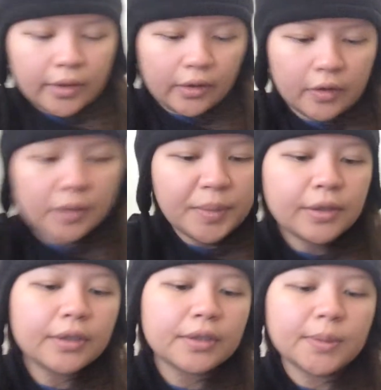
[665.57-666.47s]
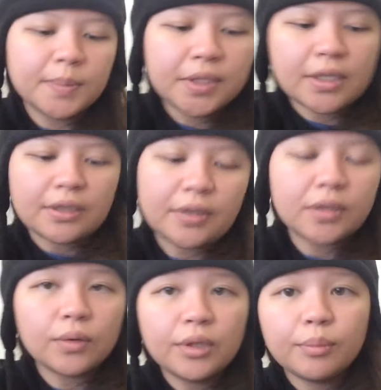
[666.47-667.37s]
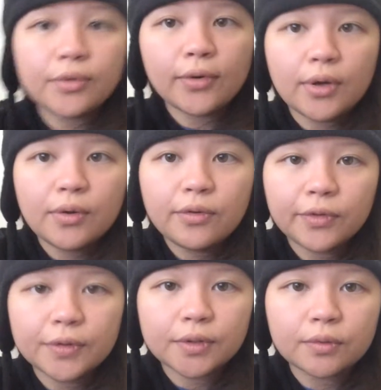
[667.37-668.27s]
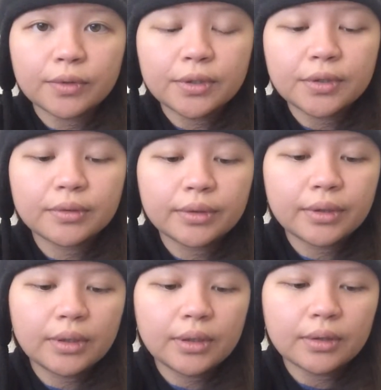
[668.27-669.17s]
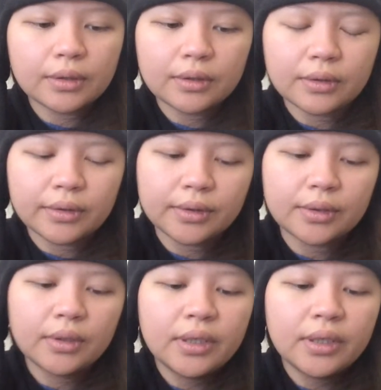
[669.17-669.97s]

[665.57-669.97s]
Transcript: Let me just say this, the only pro for syringes really is